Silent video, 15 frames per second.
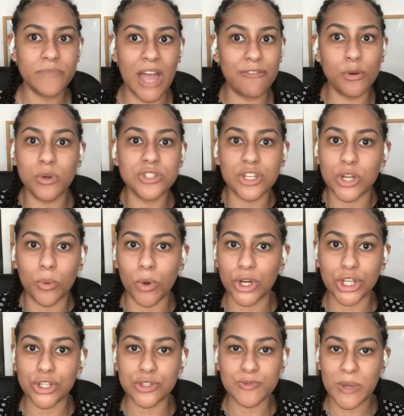everyone's going to
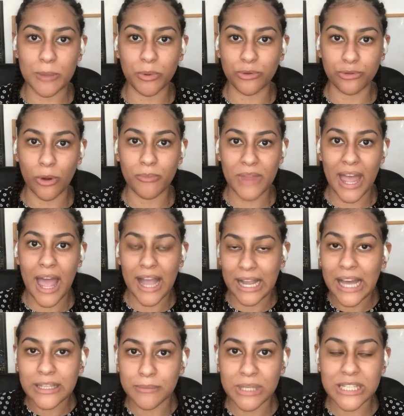want to use people from their
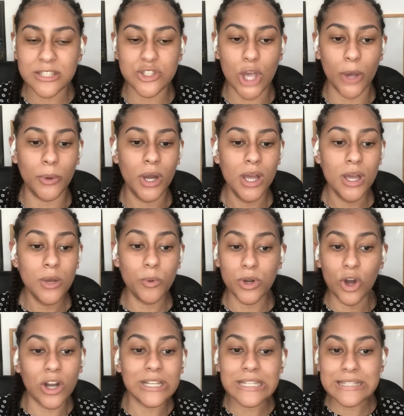academy. Mm-hmm. So we're
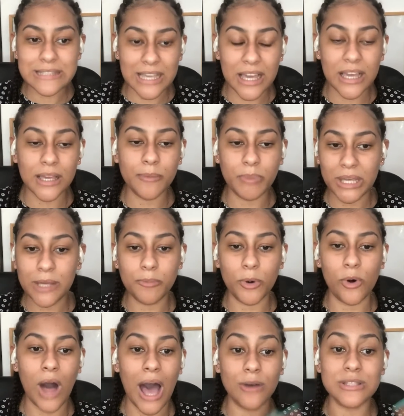not going to see
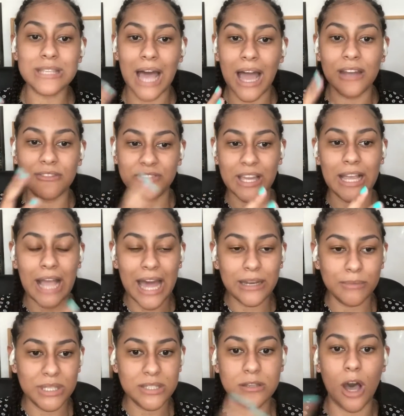people outside of the
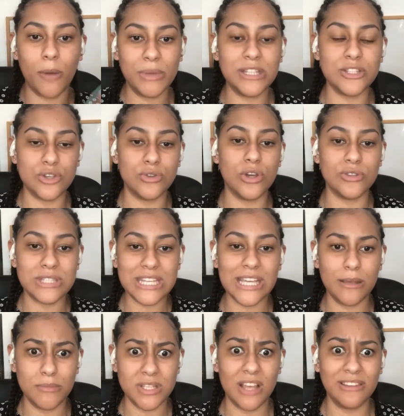academies come into those
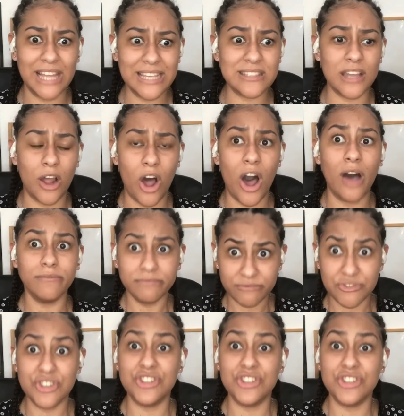teams unless they are